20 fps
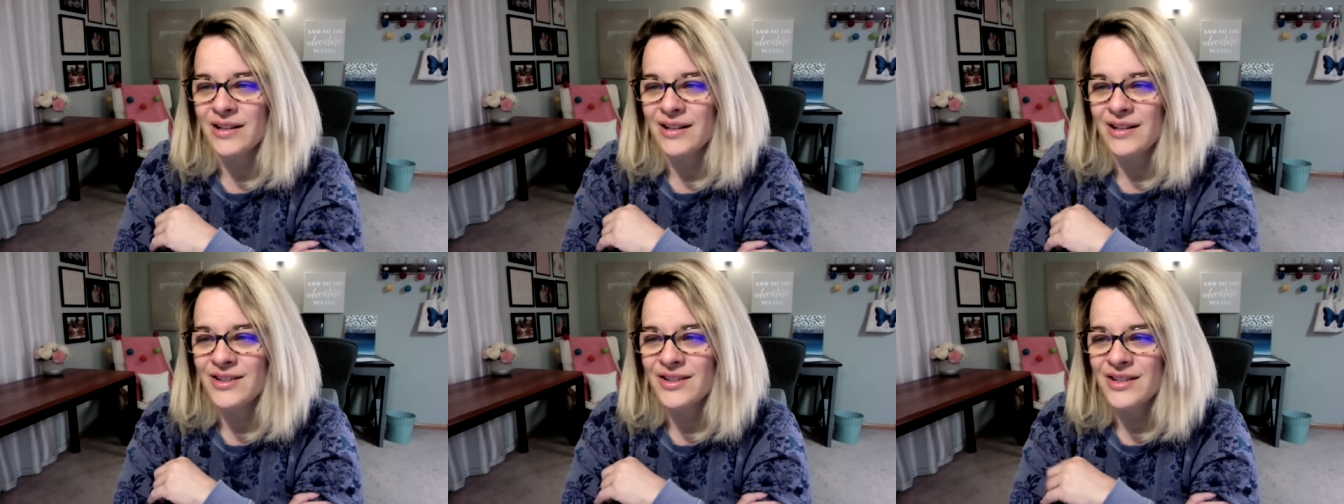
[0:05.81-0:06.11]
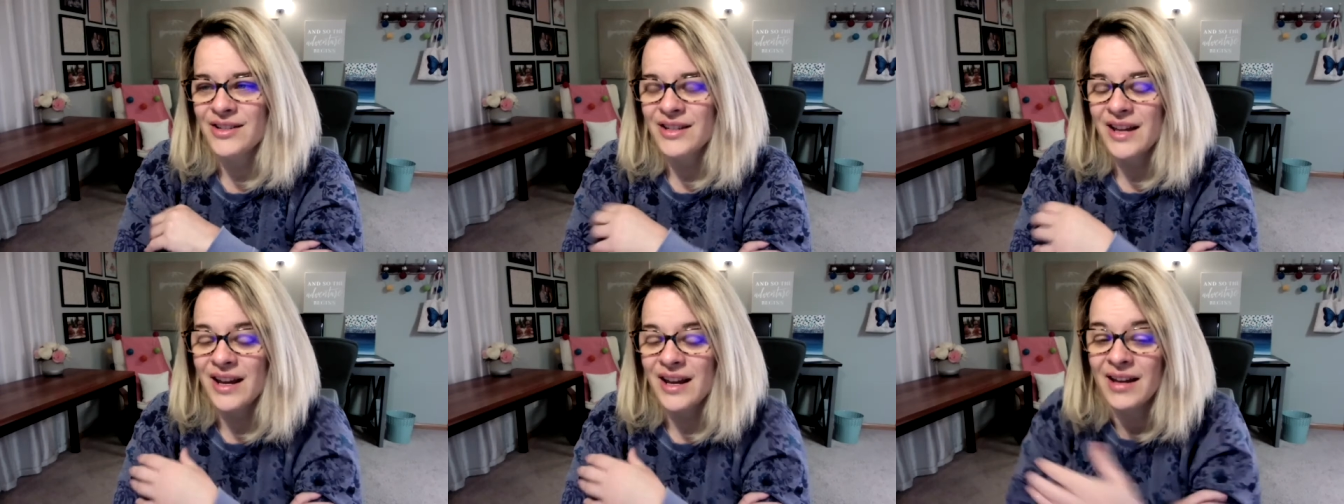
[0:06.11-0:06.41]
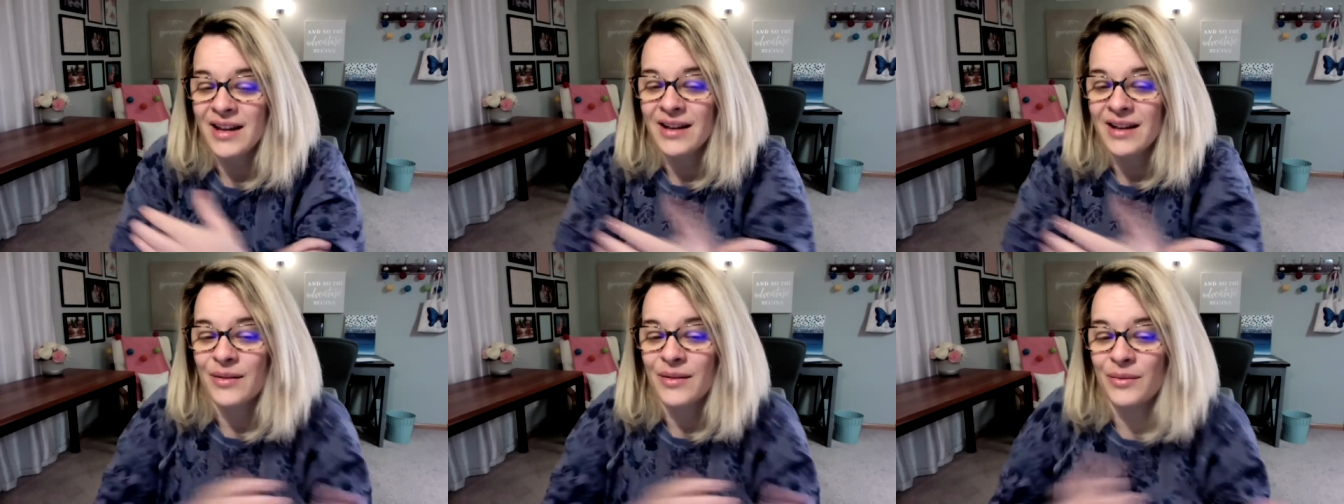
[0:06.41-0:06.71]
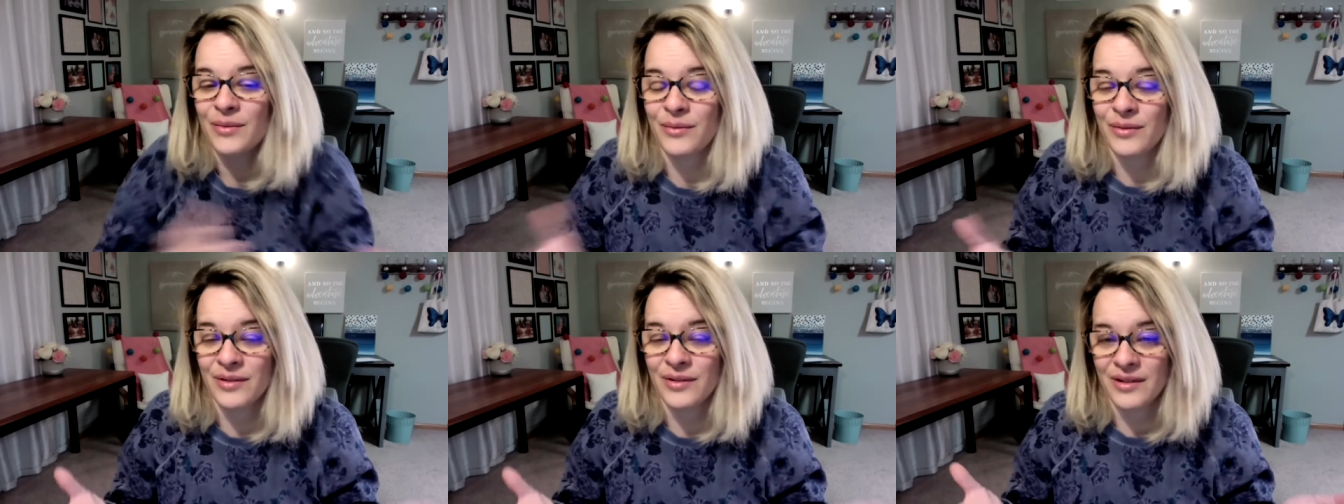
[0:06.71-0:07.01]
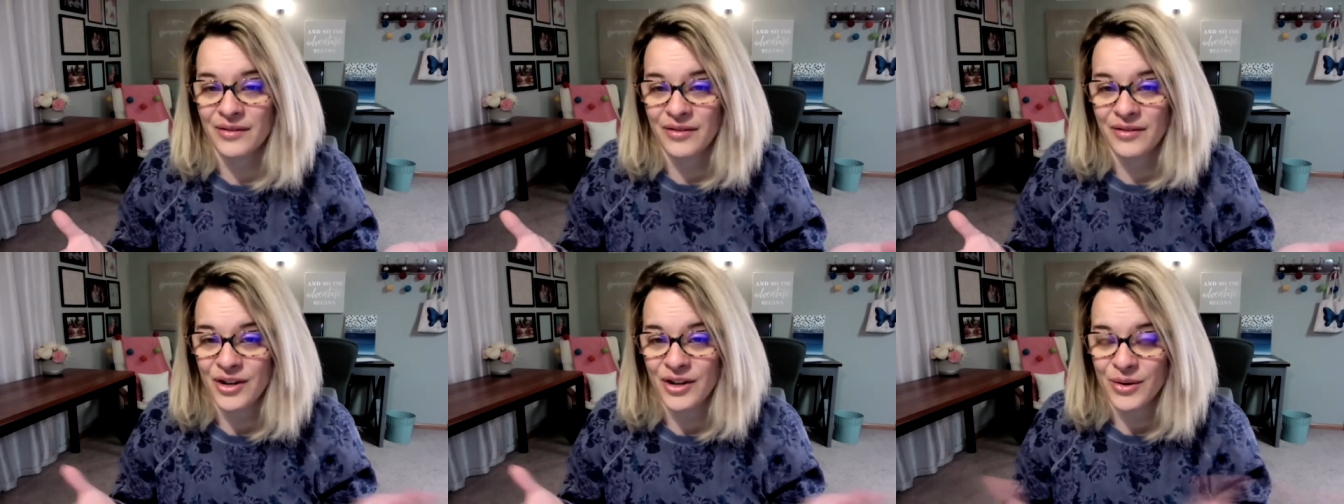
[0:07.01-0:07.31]
Just like
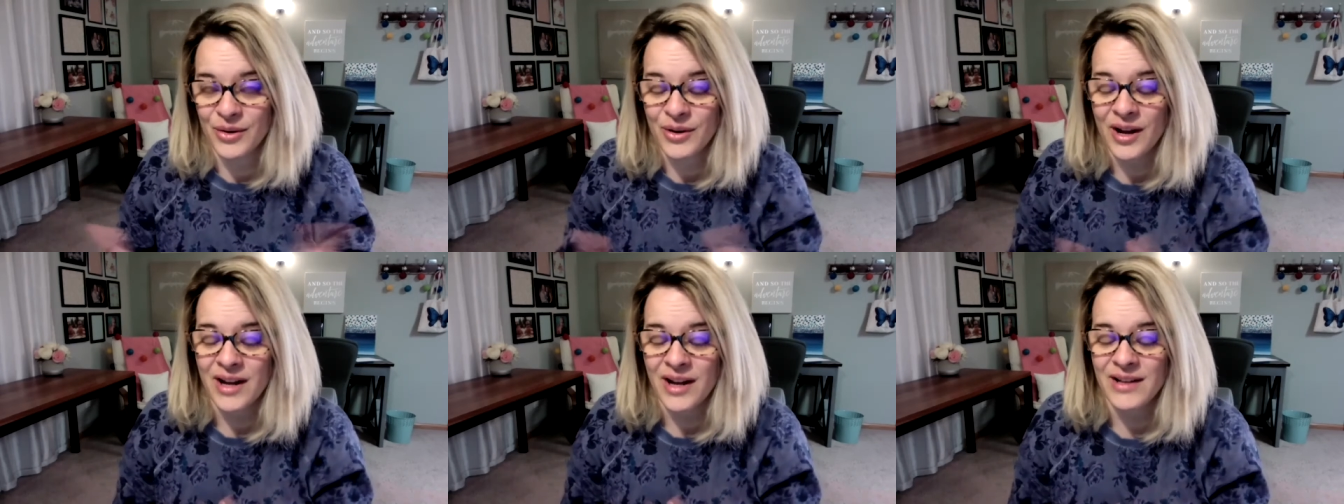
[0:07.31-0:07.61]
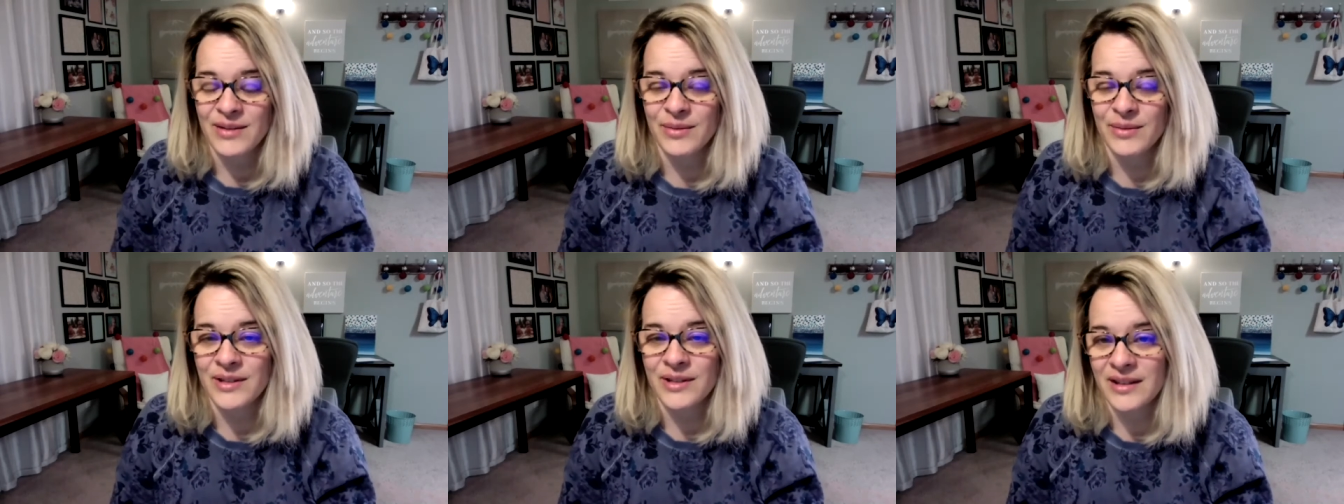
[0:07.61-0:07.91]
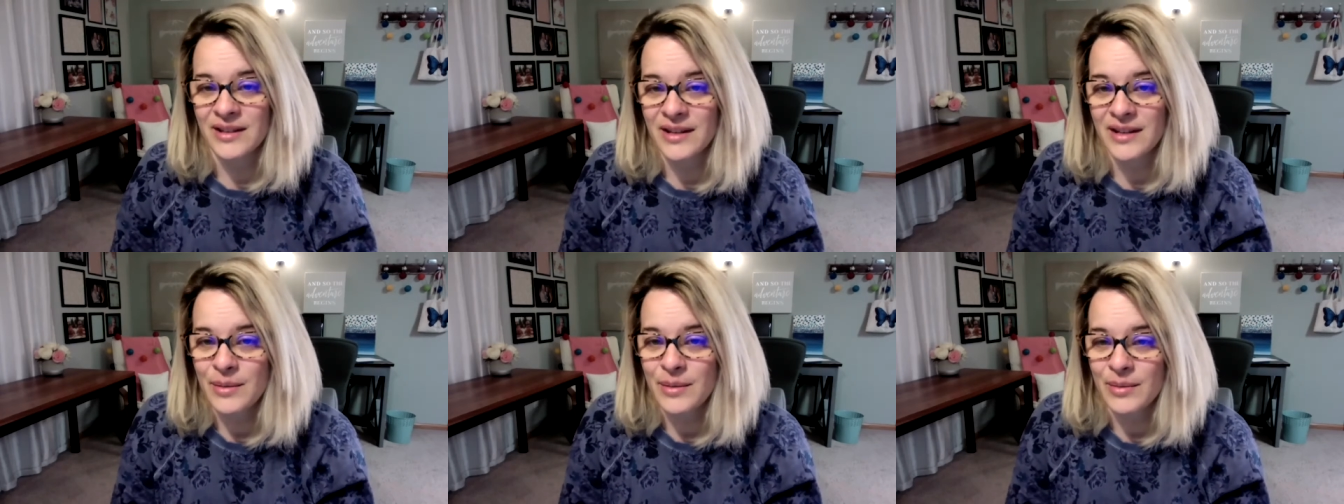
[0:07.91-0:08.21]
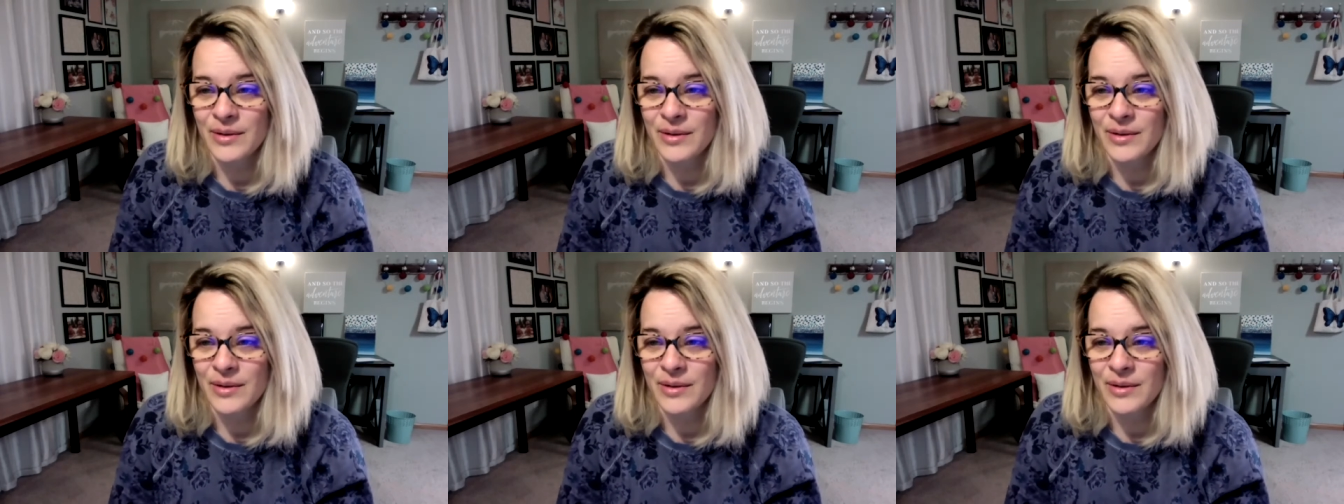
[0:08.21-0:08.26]
for you guys with sleep,